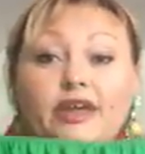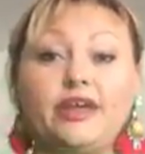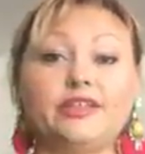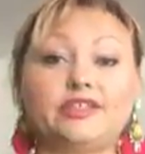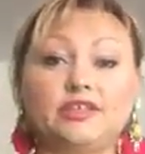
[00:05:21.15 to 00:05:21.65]

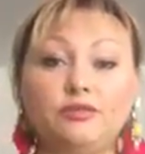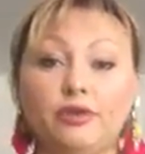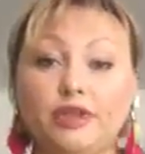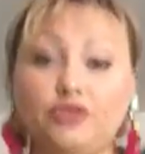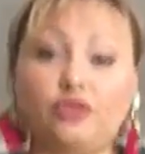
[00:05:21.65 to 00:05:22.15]
It's
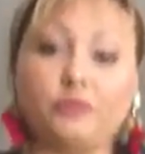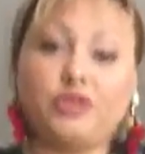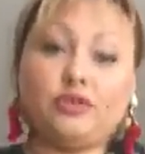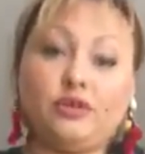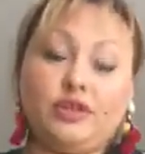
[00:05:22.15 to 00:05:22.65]
quite
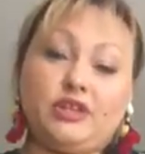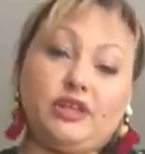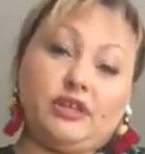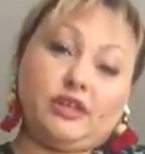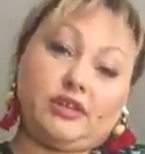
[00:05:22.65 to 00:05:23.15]
cropped, so
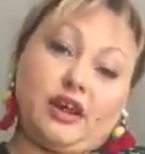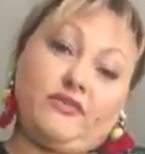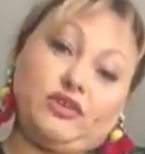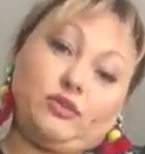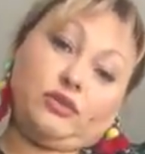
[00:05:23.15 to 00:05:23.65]
it
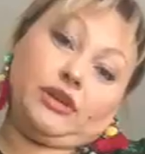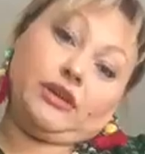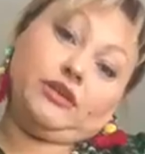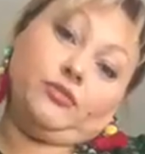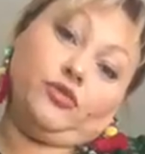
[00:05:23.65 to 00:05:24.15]
covers
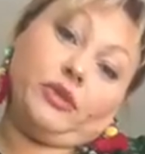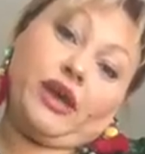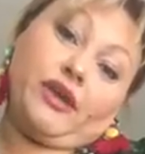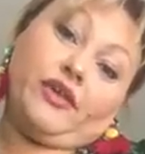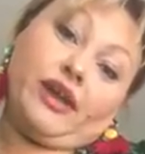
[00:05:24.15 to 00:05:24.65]
only the boob
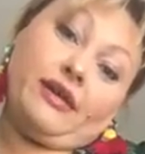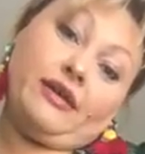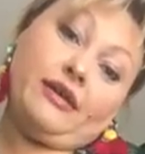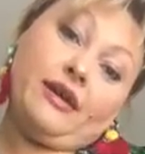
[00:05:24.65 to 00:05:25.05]
area,